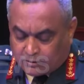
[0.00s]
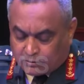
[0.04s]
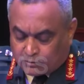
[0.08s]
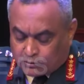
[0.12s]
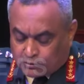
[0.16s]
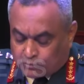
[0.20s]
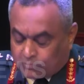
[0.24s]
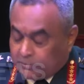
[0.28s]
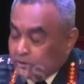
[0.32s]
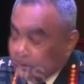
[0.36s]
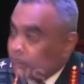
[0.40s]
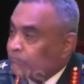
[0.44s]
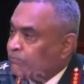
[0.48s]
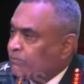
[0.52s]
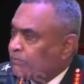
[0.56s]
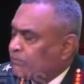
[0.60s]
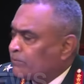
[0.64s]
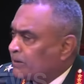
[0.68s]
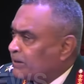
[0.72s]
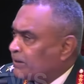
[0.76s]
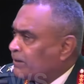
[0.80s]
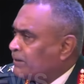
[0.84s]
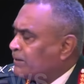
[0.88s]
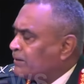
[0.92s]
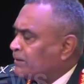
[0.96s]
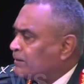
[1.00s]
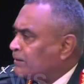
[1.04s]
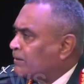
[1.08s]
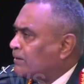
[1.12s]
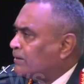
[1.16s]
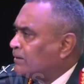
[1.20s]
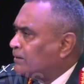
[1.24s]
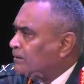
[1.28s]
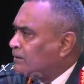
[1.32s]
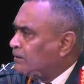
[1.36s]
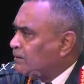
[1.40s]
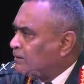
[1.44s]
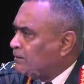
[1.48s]
to be of a very
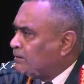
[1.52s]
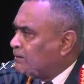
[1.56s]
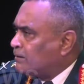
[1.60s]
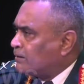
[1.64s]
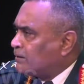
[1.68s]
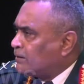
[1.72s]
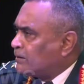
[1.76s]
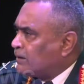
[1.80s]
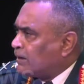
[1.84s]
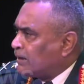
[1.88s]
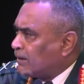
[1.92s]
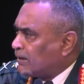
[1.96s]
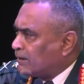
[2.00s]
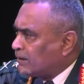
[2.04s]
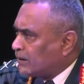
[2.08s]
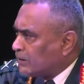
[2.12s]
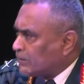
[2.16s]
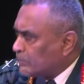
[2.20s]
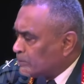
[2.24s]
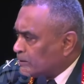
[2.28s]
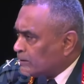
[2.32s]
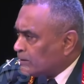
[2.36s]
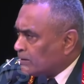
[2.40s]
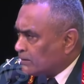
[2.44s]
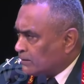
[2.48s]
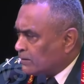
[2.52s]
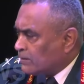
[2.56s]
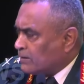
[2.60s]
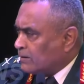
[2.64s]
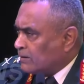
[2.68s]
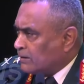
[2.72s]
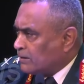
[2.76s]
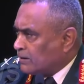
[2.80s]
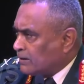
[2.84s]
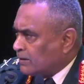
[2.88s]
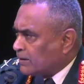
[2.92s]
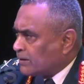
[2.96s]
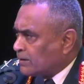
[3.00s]
high level,
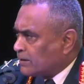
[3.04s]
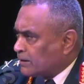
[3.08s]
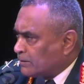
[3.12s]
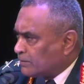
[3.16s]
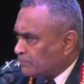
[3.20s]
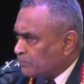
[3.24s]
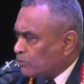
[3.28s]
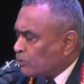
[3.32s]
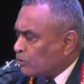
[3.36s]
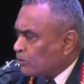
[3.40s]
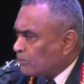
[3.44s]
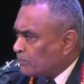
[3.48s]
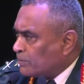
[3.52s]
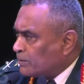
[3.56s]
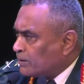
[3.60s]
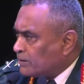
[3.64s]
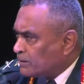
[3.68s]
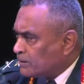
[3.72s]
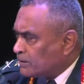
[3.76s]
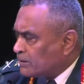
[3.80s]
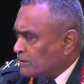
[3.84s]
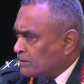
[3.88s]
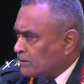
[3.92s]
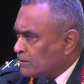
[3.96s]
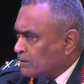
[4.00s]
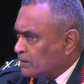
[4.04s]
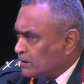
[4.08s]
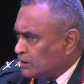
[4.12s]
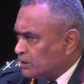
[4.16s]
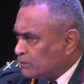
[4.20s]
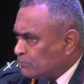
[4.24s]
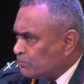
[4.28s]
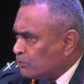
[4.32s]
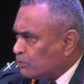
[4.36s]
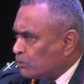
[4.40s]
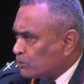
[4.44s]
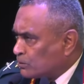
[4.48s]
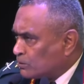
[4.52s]
and our deployment is
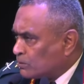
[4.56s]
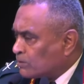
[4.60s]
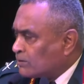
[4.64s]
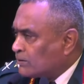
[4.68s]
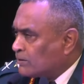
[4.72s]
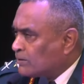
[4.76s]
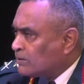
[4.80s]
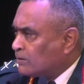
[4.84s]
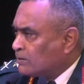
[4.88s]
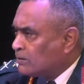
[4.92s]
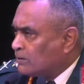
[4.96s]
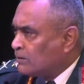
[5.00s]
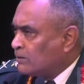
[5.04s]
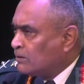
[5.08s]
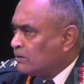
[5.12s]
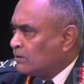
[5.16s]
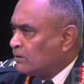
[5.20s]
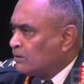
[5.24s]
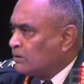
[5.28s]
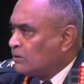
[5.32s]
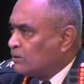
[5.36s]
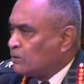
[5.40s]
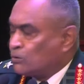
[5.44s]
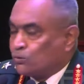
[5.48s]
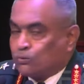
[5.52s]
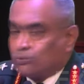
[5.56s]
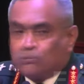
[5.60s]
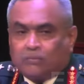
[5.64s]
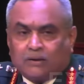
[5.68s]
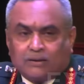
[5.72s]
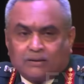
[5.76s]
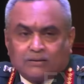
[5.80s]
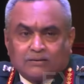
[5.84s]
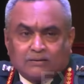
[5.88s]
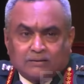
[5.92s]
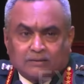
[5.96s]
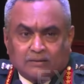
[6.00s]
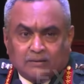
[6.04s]
both
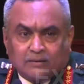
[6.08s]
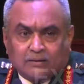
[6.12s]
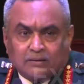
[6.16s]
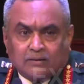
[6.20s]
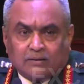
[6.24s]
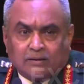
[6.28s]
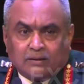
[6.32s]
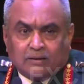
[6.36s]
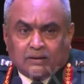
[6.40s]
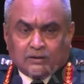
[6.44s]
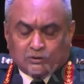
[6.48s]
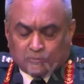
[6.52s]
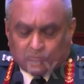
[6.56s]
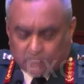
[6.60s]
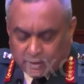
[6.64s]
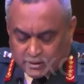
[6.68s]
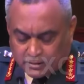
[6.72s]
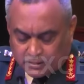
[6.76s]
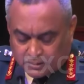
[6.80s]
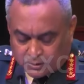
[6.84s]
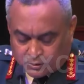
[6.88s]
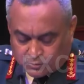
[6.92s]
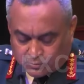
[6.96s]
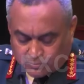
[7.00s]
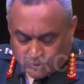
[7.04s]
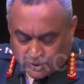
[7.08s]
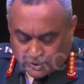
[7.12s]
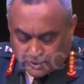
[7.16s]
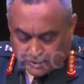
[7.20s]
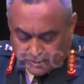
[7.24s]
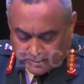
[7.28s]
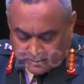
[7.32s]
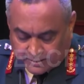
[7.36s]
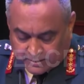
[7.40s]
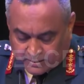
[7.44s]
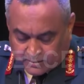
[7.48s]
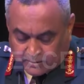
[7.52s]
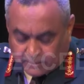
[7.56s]
robust as well as
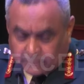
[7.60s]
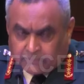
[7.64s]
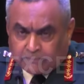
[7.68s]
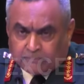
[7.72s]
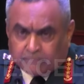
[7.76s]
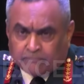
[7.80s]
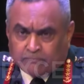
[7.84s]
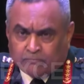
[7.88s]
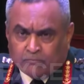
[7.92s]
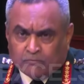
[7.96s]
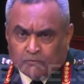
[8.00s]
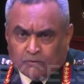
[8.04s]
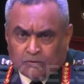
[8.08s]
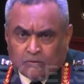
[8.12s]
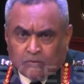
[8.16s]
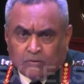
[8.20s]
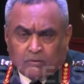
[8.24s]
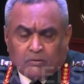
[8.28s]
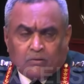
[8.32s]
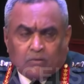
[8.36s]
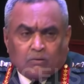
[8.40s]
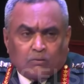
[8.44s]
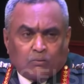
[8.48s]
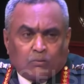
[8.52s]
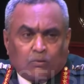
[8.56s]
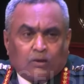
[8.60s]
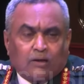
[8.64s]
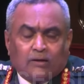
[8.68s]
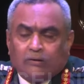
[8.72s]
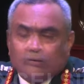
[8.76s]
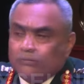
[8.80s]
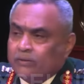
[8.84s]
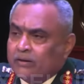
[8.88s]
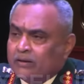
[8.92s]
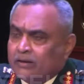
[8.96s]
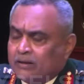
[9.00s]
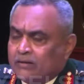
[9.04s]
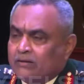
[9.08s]
balanced, while
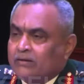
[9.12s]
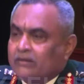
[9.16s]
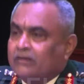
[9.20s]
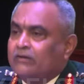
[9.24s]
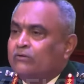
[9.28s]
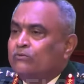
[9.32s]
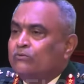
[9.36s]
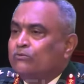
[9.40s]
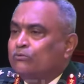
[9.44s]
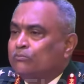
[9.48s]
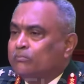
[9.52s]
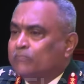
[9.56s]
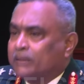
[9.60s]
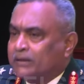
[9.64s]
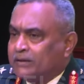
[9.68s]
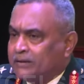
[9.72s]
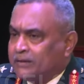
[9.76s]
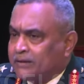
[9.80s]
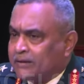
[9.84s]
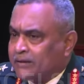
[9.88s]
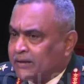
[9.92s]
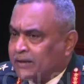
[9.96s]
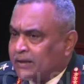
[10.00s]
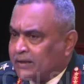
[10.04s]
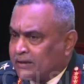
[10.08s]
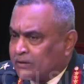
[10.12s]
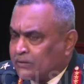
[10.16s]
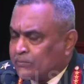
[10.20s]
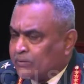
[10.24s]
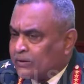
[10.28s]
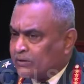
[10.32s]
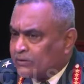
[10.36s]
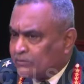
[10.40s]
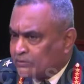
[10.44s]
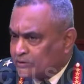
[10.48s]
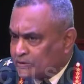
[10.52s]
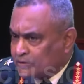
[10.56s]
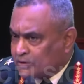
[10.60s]
we continue to maintain
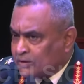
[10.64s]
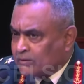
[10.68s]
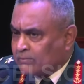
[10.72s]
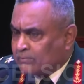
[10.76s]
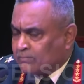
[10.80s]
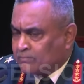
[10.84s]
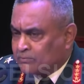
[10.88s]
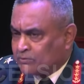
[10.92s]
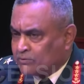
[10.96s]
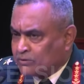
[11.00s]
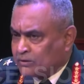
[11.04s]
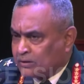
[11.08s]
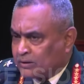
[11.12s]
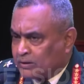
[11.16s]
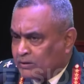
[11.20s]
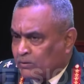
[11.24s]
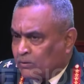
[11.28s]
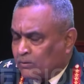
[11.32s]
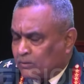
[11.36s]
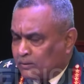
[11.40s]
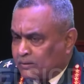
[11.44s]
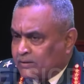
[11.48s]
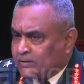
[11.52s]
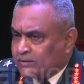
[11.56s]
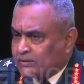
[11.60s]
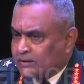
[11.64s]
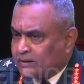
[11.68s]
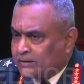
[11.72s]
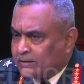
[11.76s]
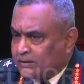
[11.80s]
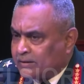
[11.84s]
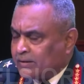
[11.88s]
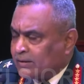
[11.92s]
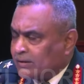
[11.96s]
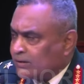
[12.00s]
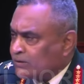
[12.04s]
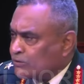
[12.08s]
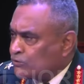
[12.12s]
adequate reserves in all these
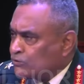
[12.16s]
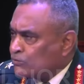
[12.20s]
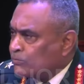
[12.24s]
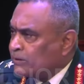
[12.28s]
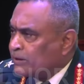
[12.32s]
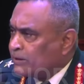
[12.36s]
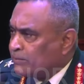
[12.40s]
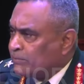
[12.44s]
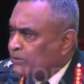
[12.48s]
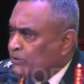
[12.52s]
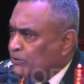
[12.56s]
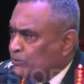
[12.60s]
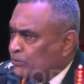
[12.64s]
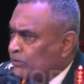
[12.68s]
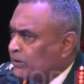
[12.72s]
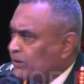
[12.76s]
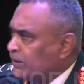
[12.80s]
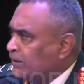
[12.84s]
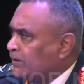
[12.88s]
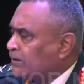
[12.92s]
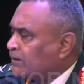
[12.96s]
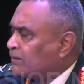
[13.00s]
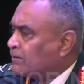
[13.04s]
areas to be able to deal